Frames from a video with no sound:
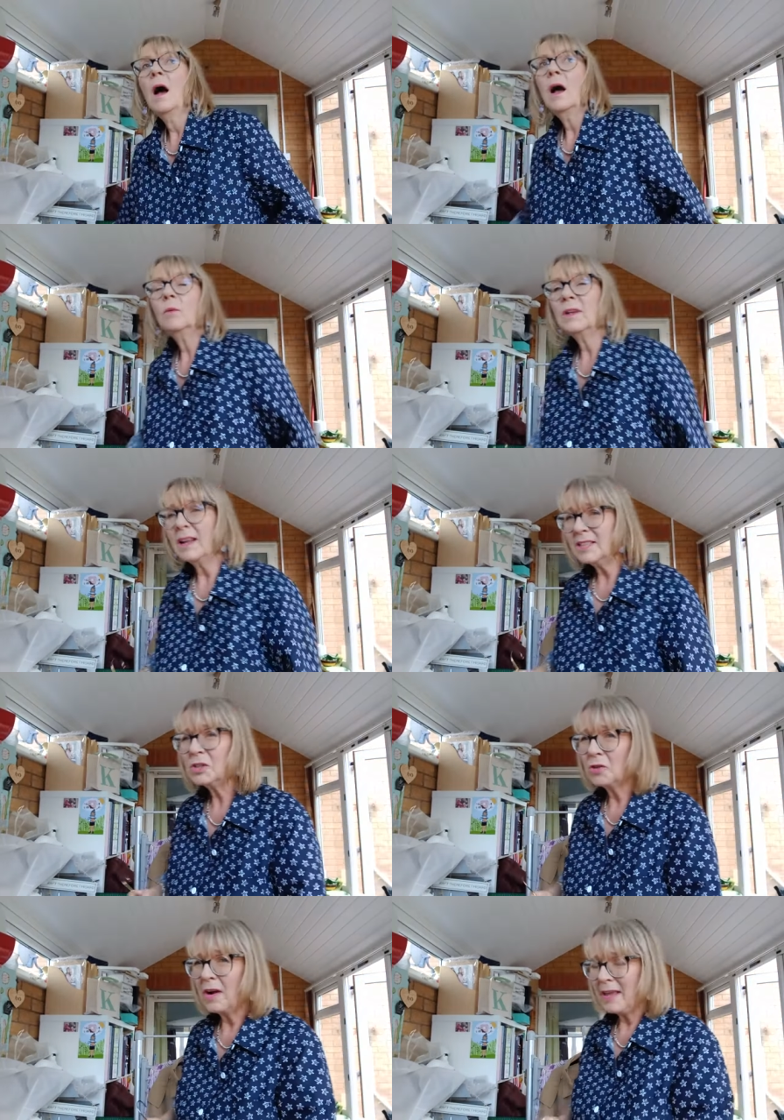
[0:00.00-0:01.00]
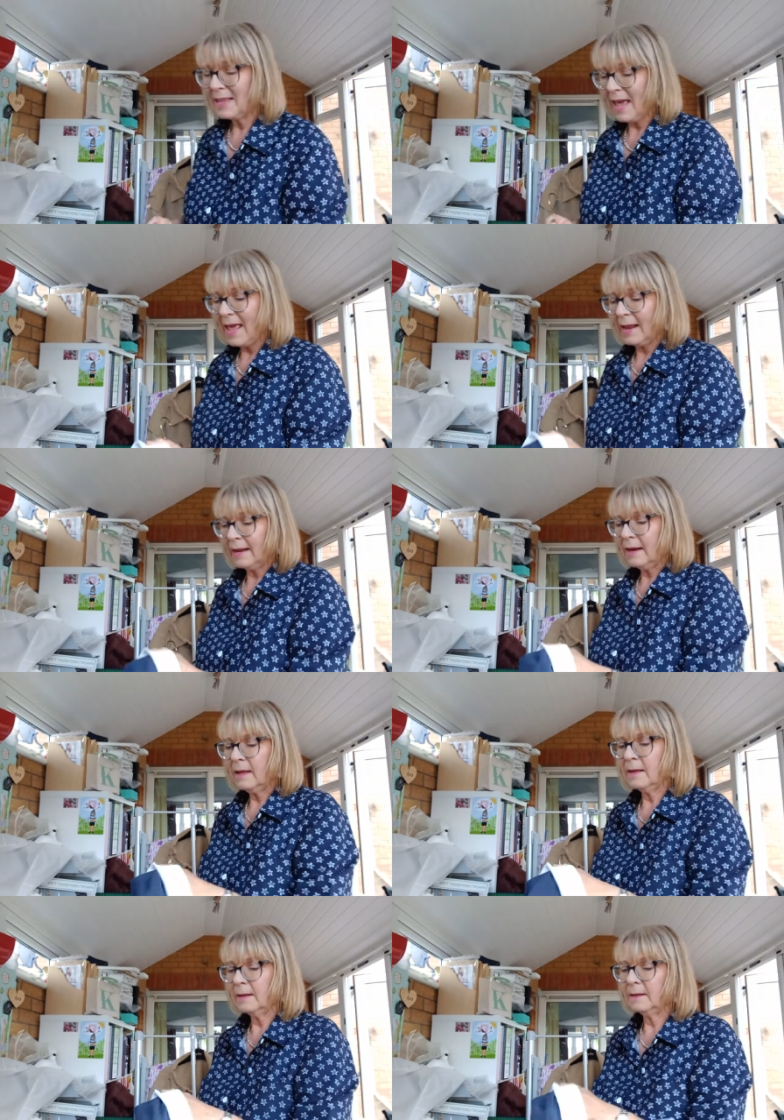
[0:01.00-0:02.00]
I would like to try it again,
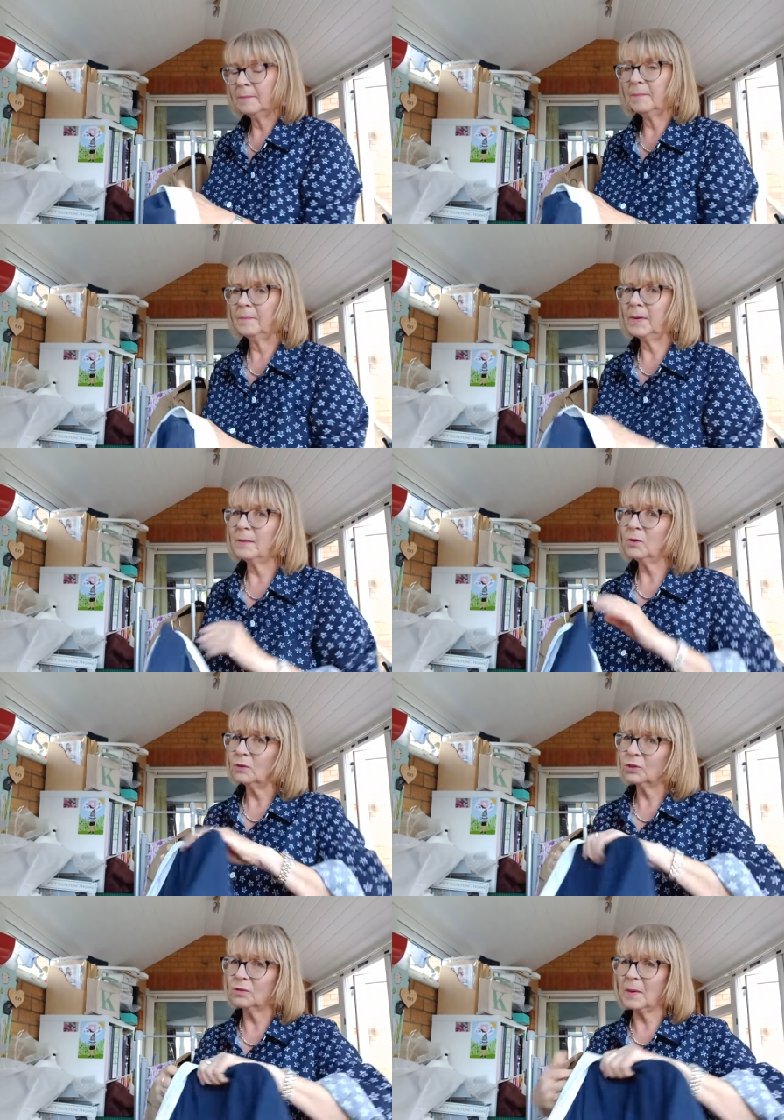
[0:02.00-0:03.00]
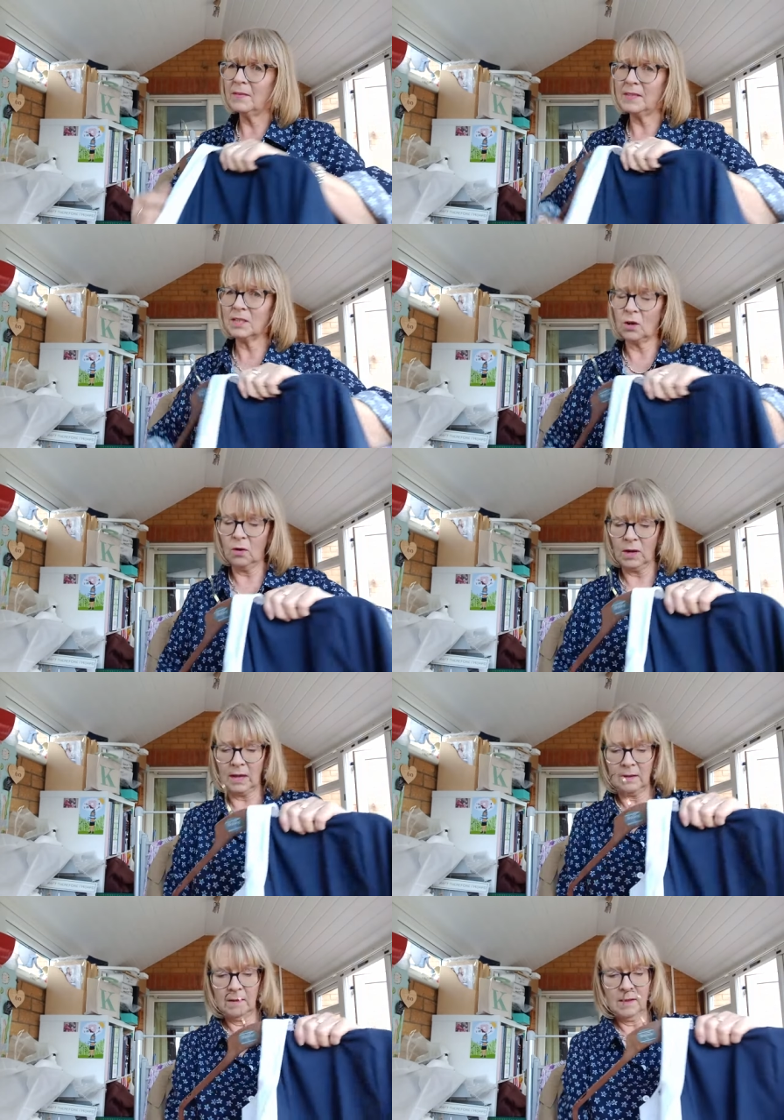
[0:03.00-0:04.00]
but I'm not sure about this
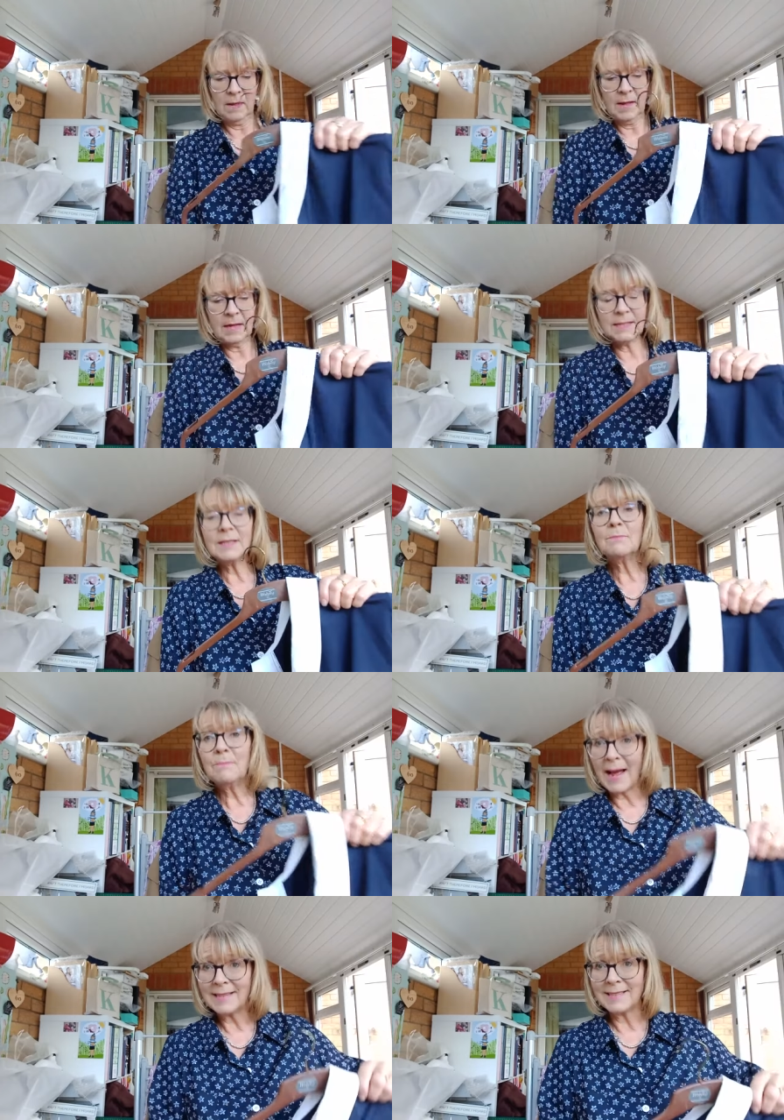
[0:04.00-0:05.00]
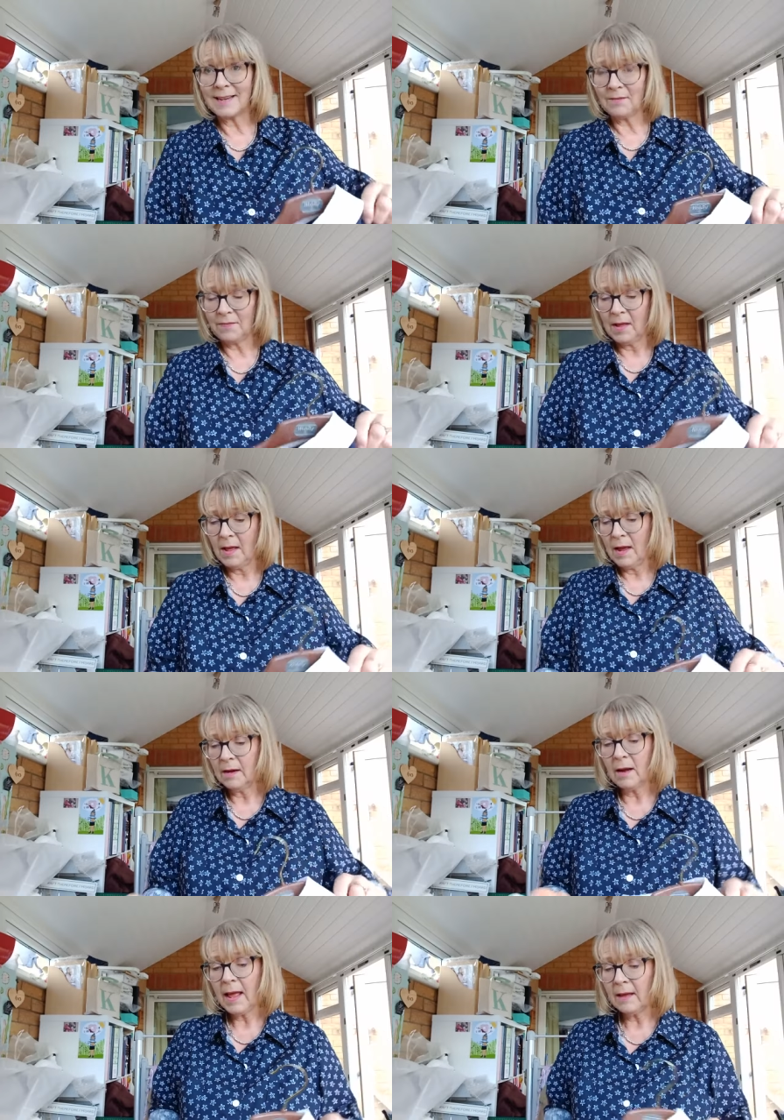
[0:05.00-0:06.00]
collar. It is massive.
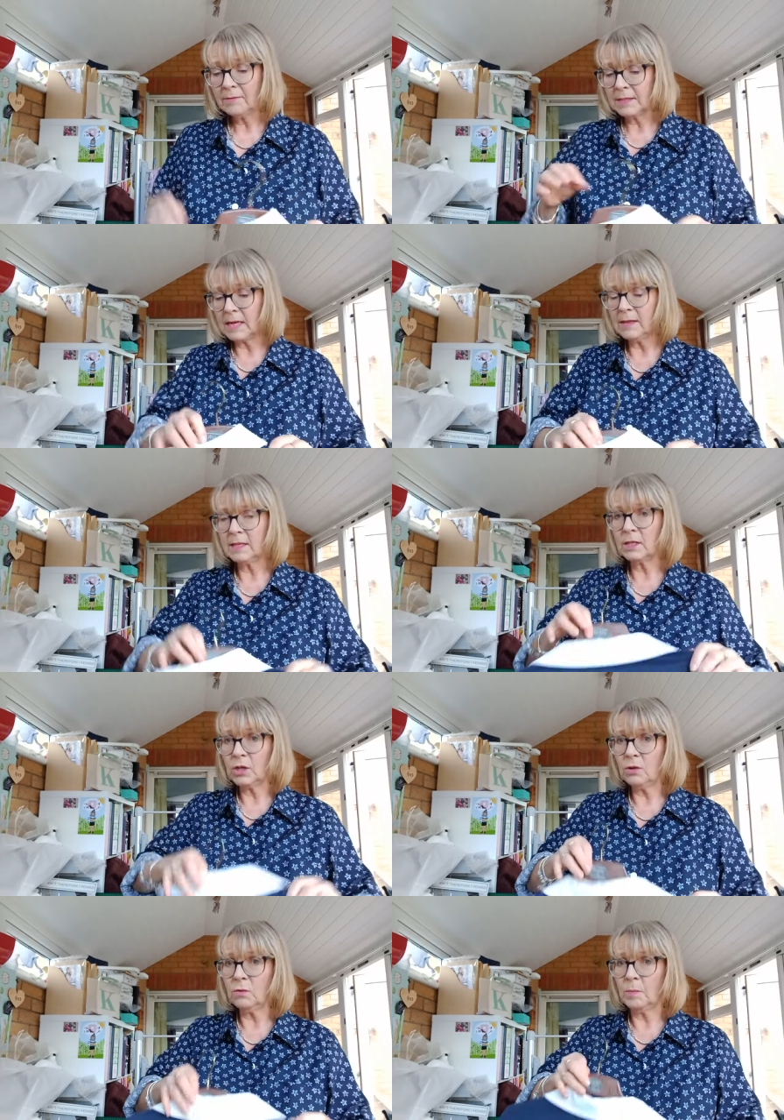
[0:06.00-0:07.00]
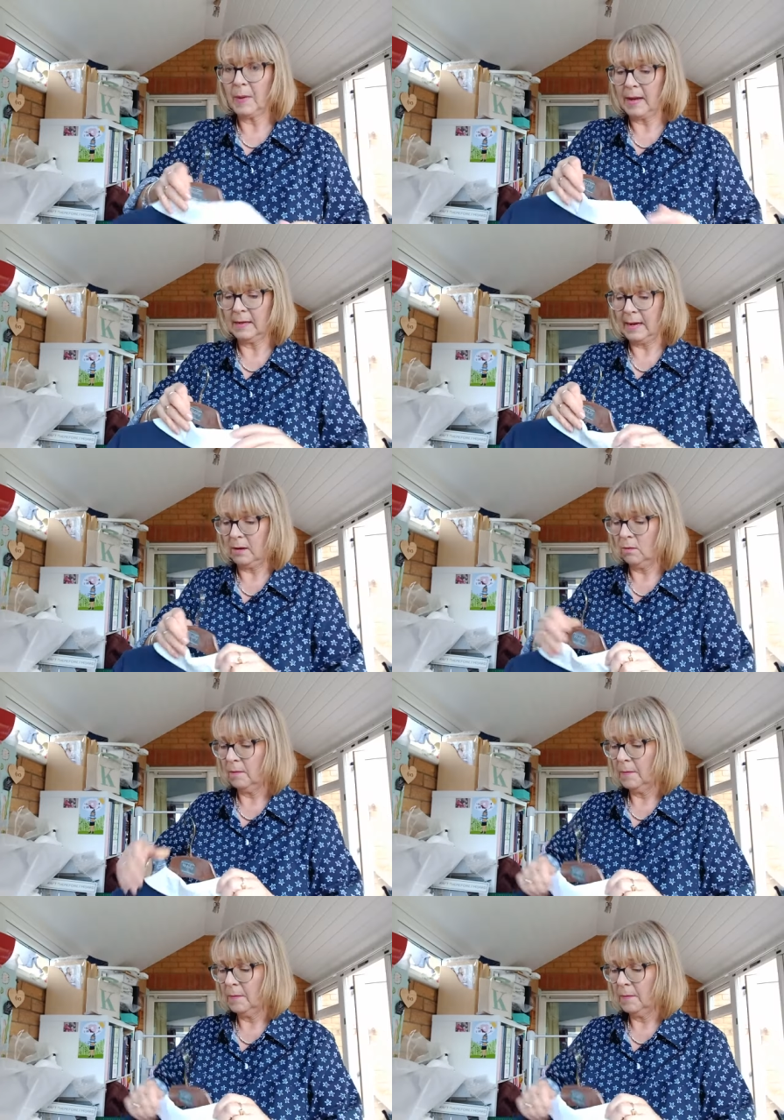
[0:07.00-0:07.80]
And I have seen there's a new pattern out.